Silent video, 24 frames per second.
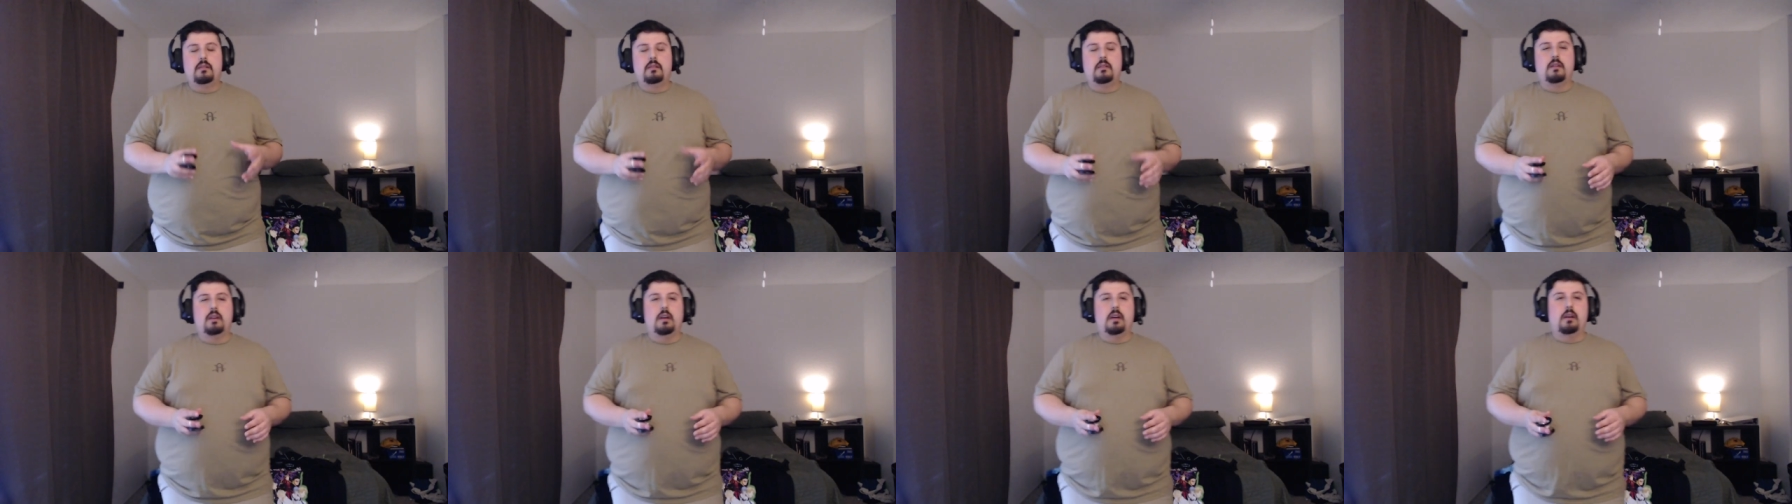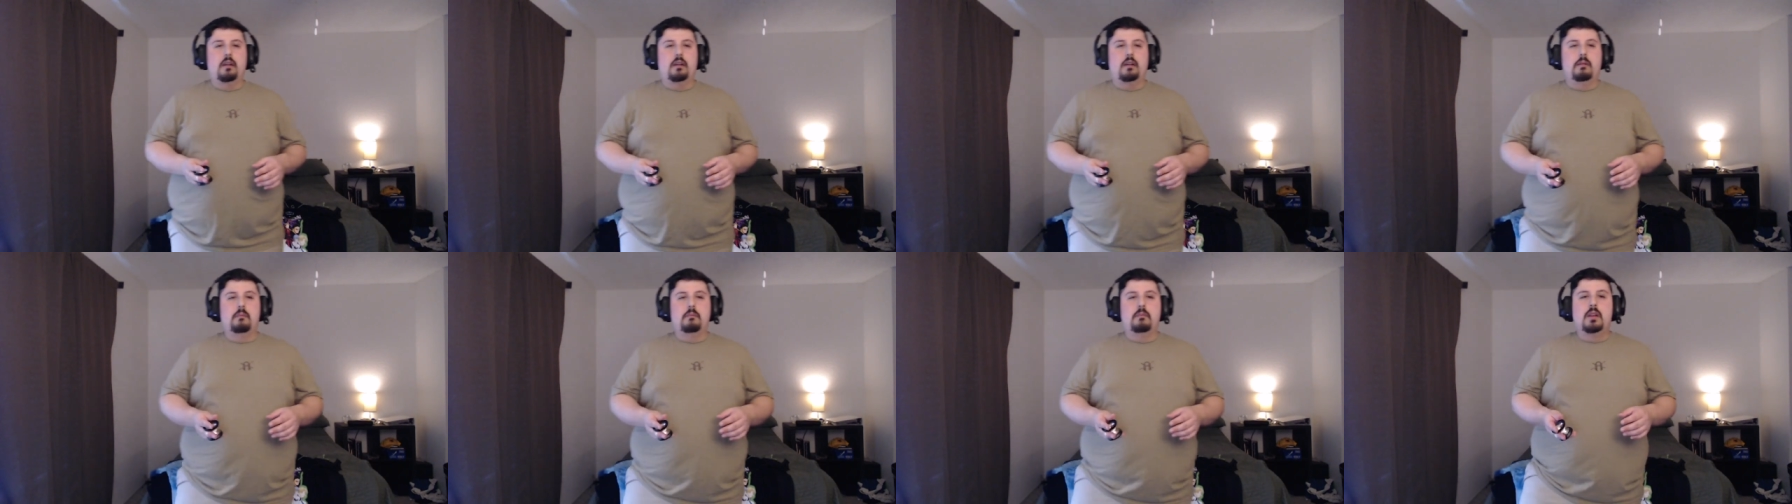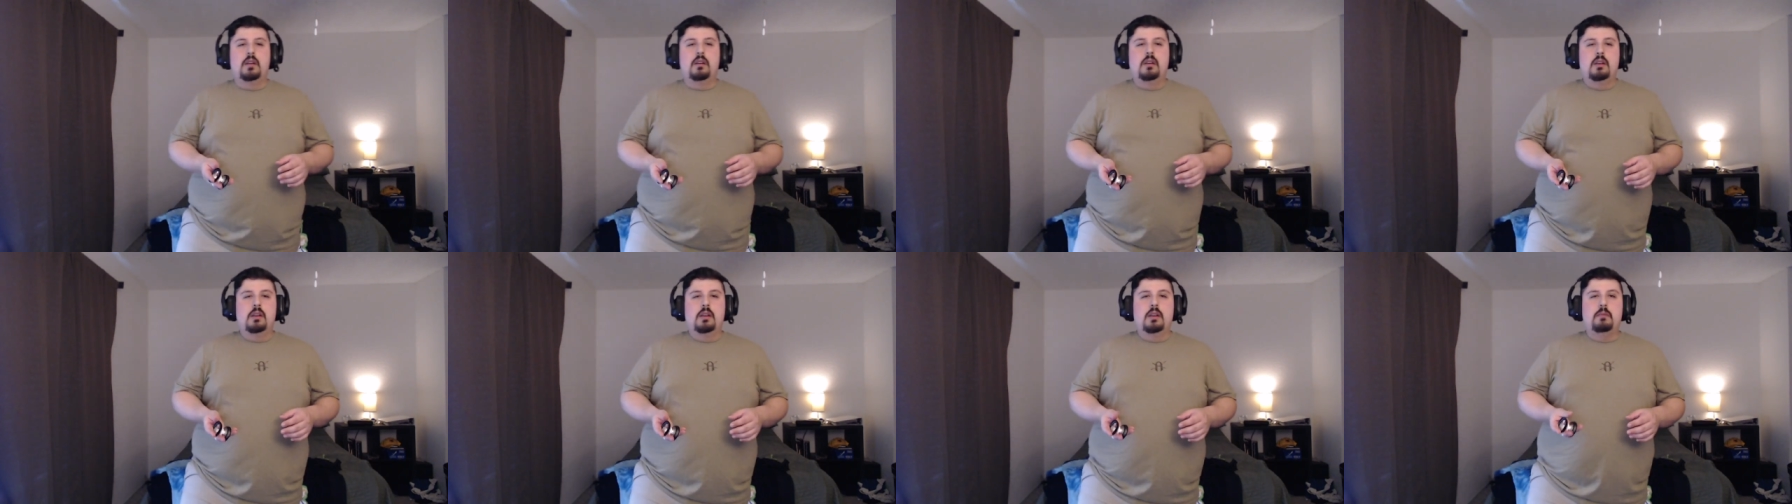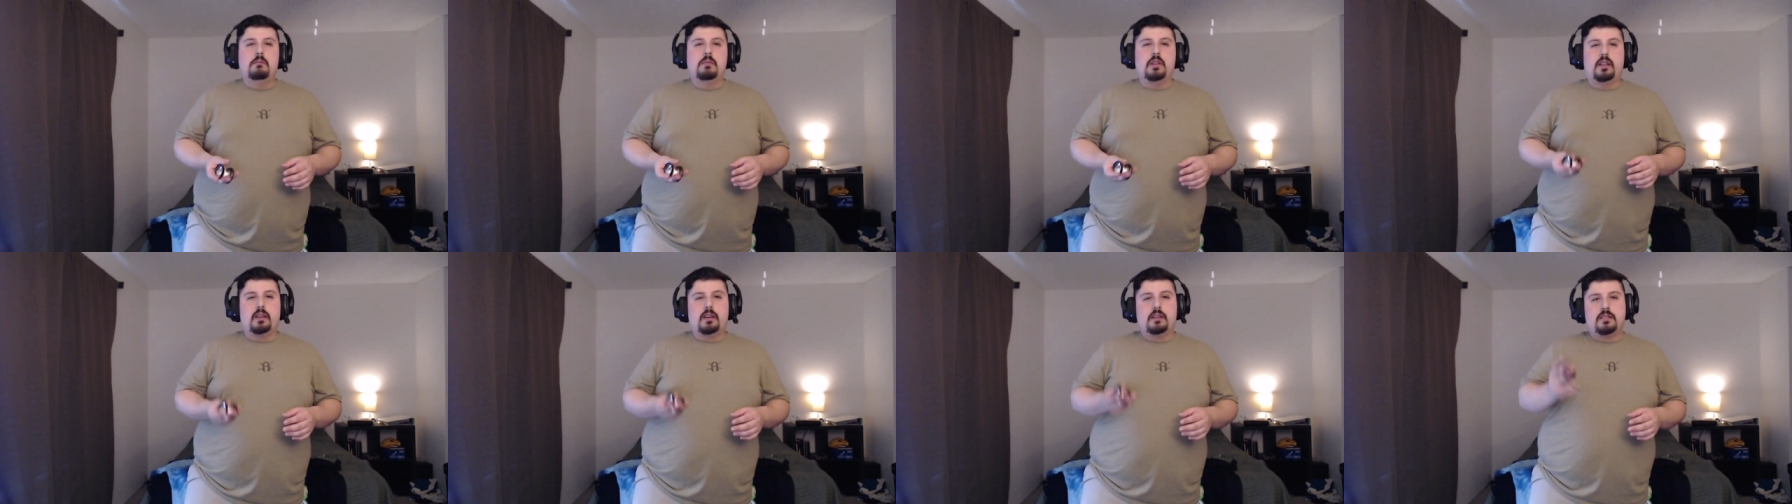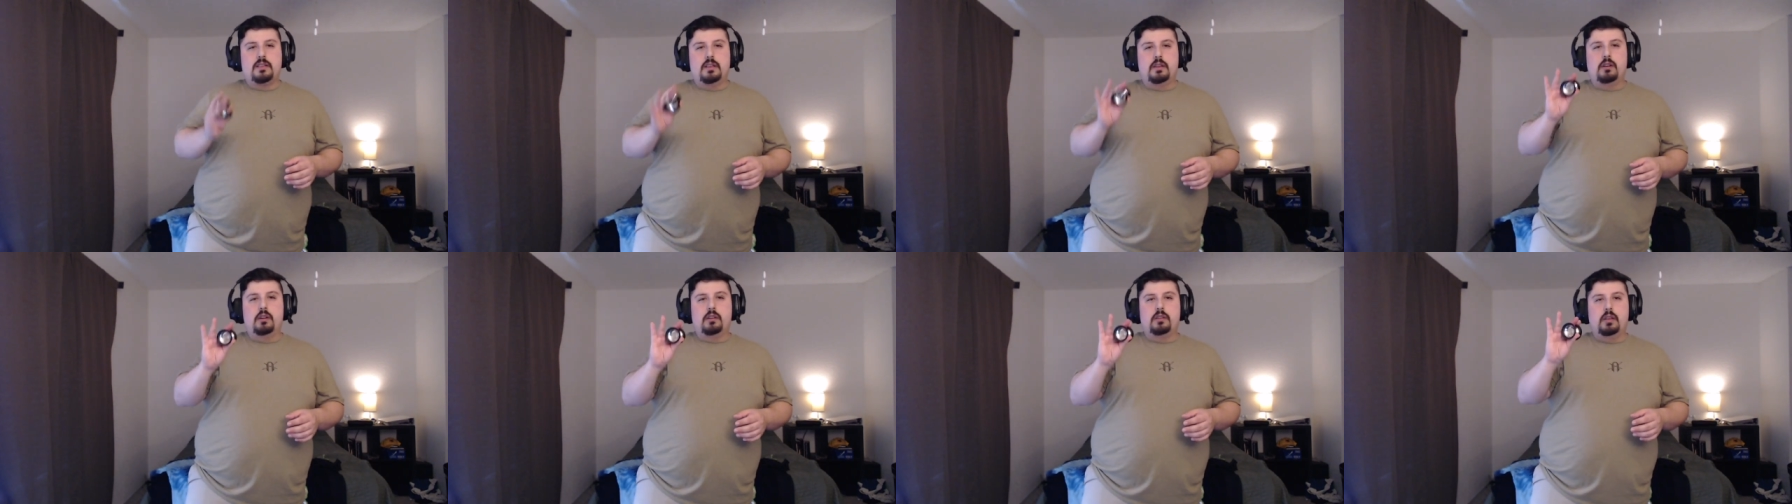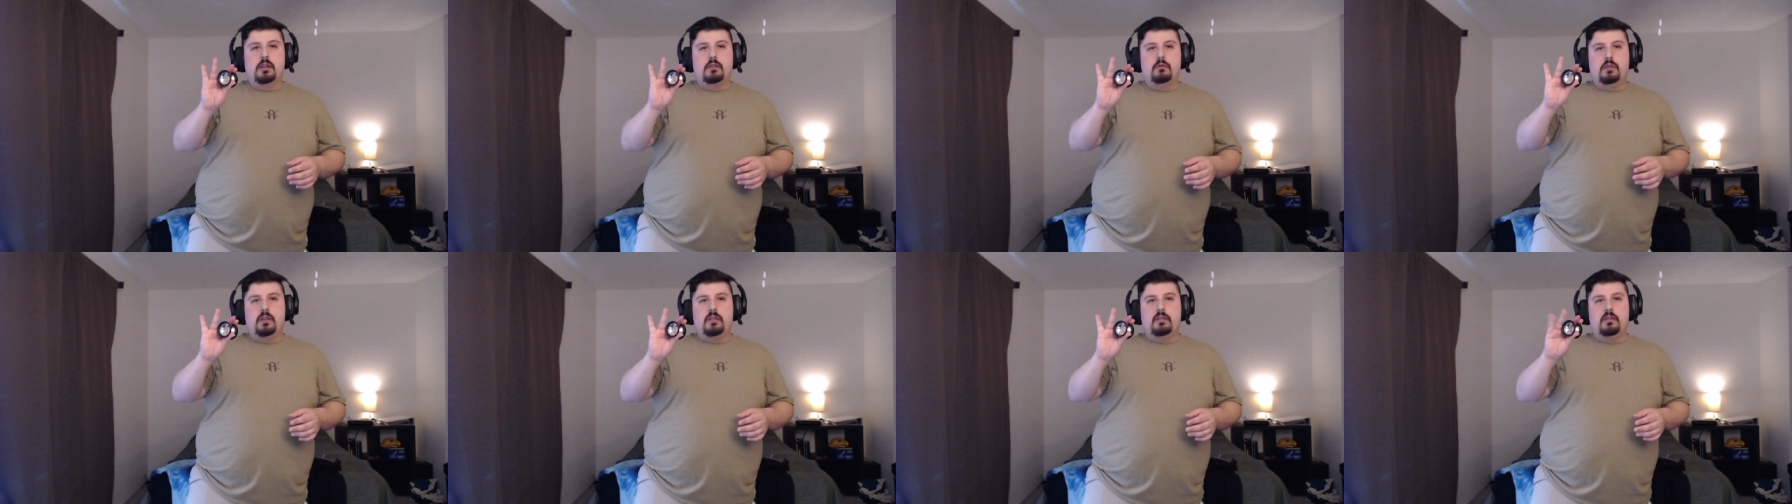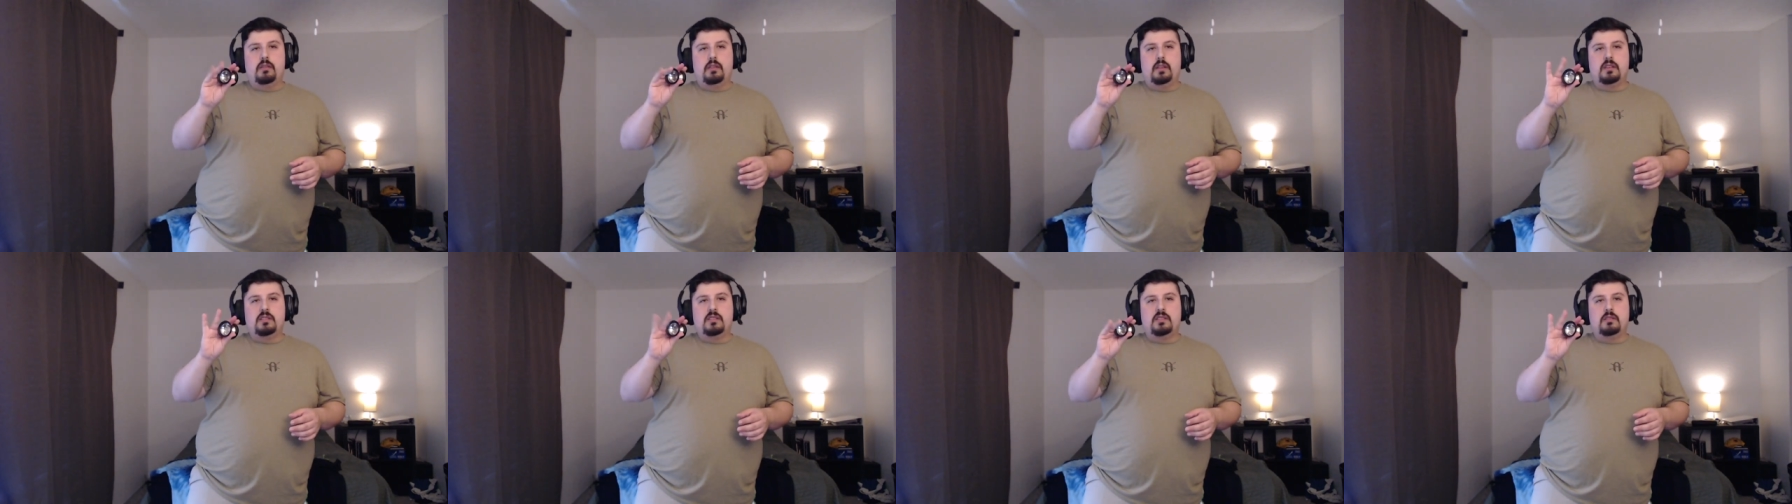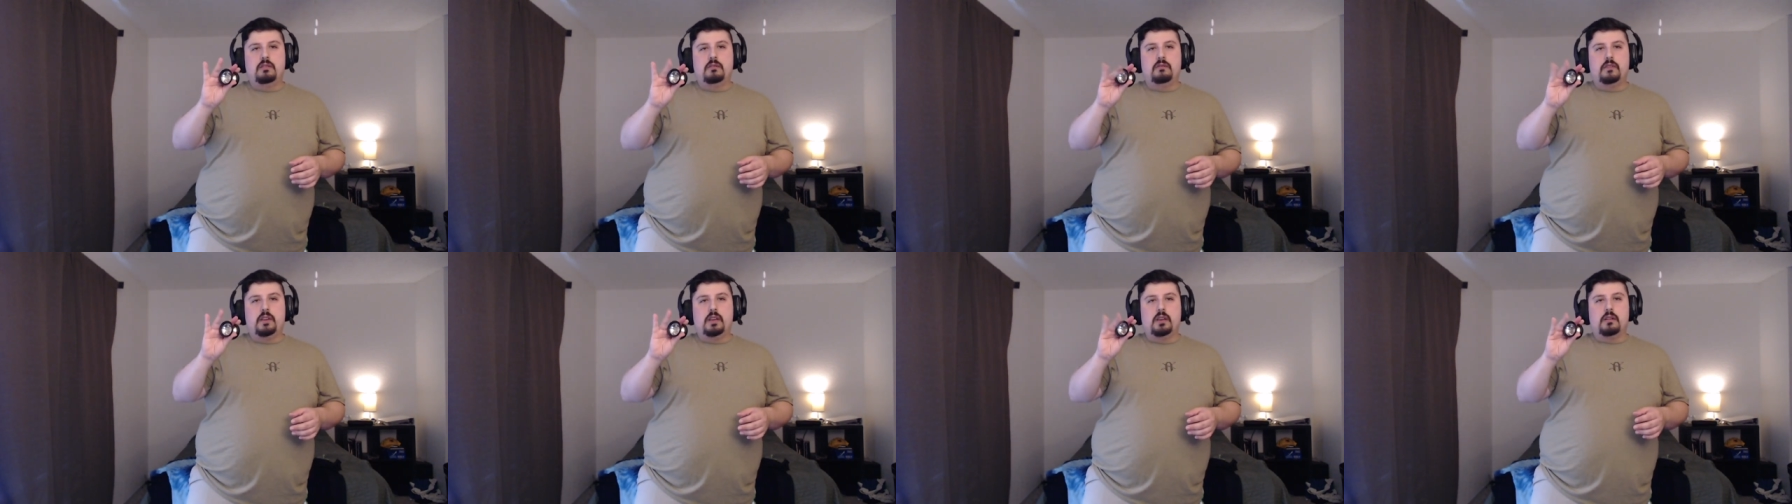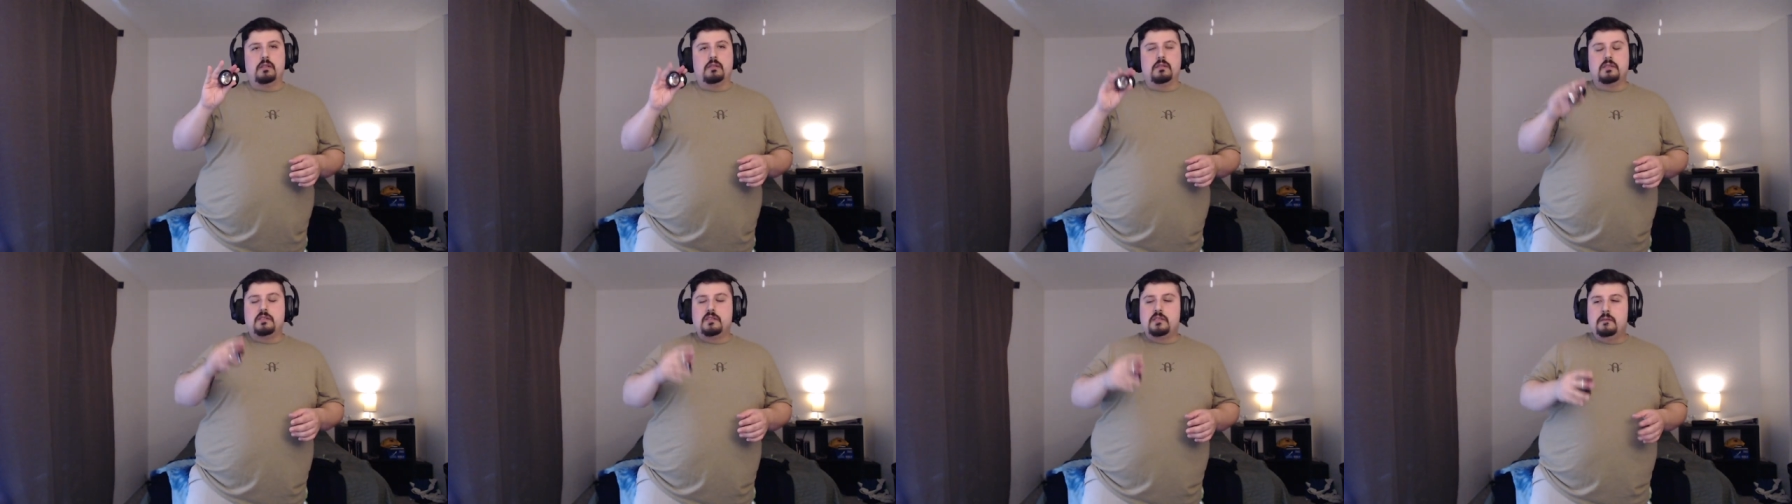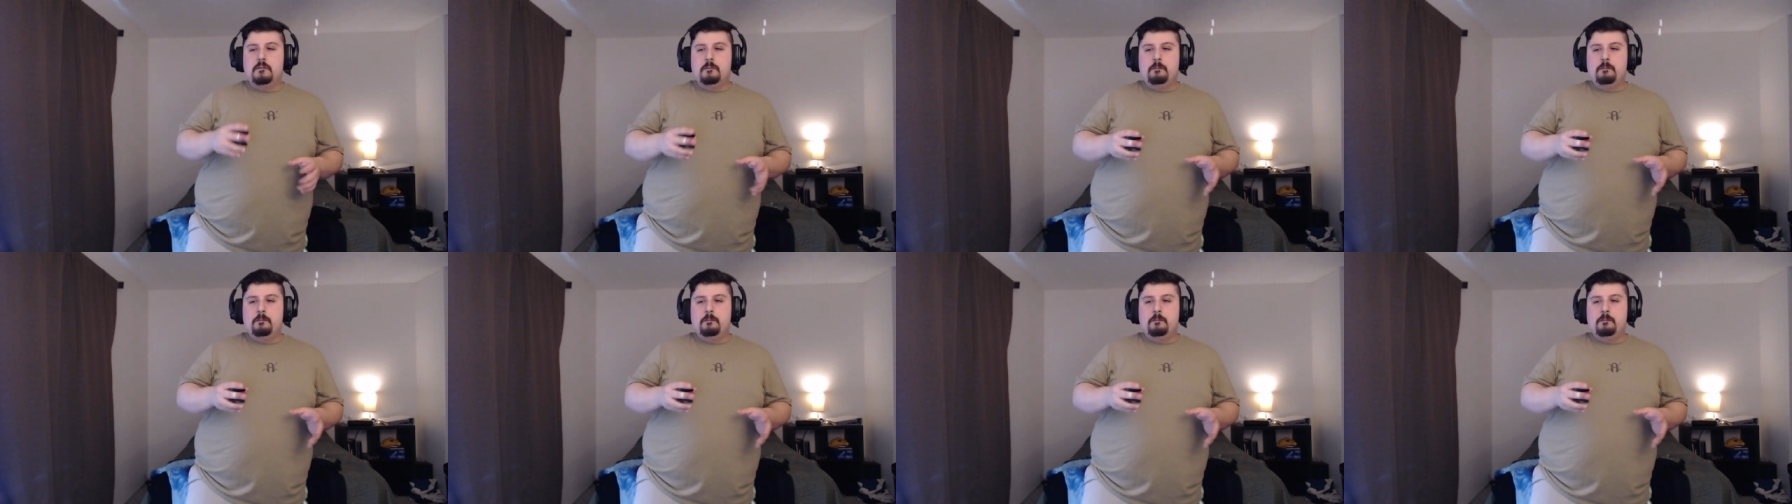But like I said, hooking with these two fingers